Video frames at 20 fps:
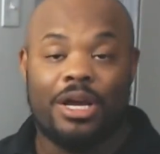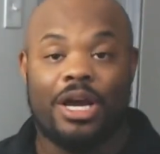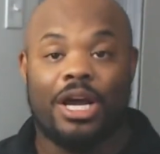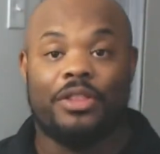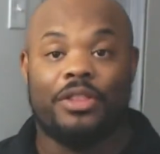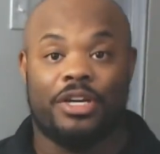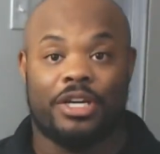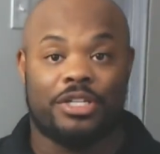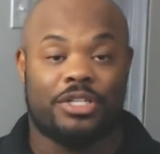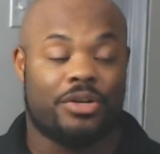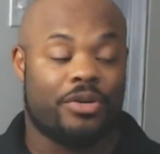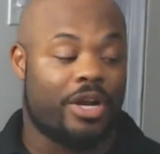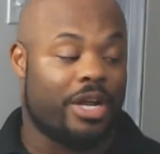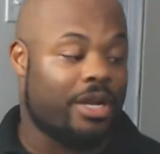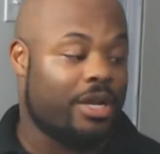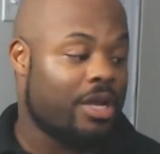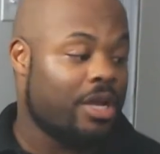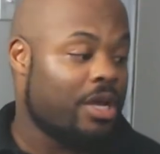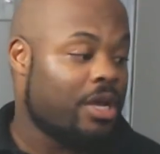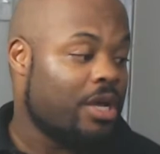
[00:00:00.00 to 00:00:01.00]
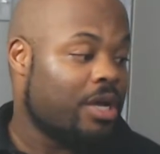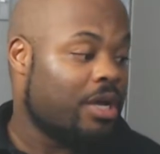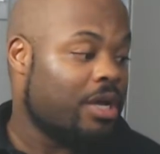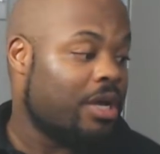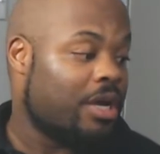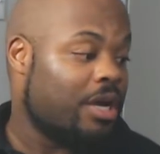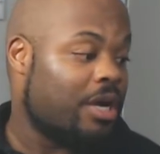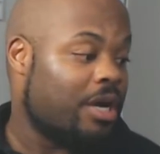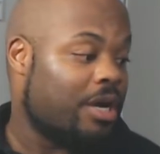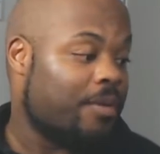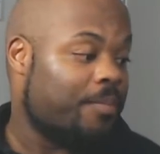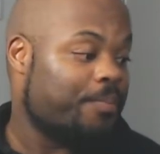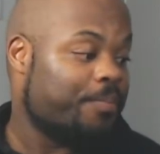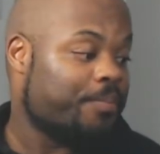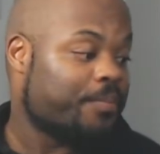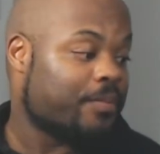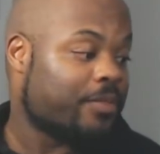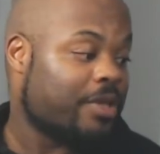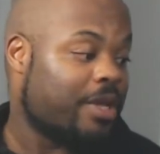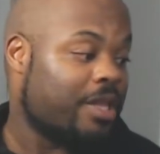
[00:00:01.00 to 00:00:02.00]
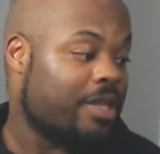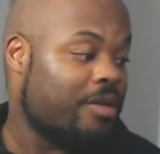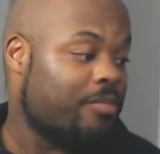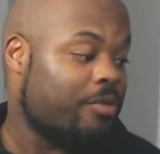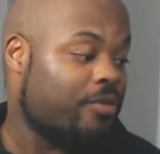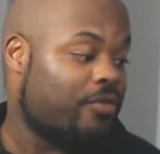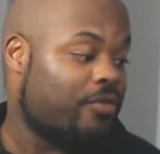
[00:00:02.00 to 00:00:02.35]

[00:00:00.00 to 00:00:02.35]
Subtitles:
I think it's great. And then